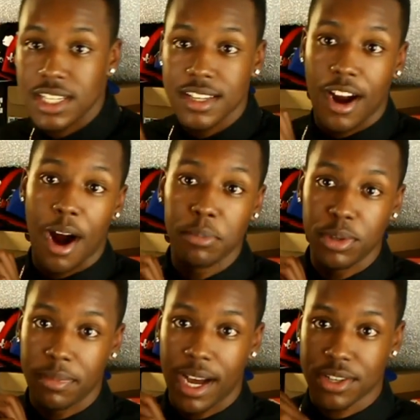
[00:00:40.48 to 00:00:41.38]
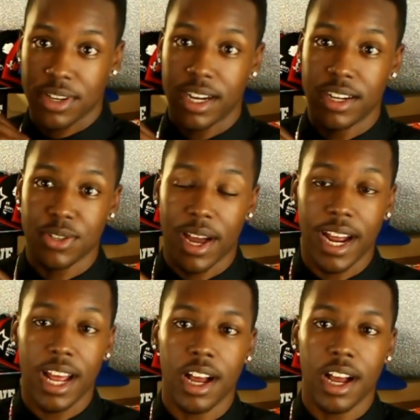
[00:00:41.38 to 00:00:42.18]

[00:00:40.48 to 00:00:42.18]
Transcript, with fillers: is the Karmaloop box right here. So I got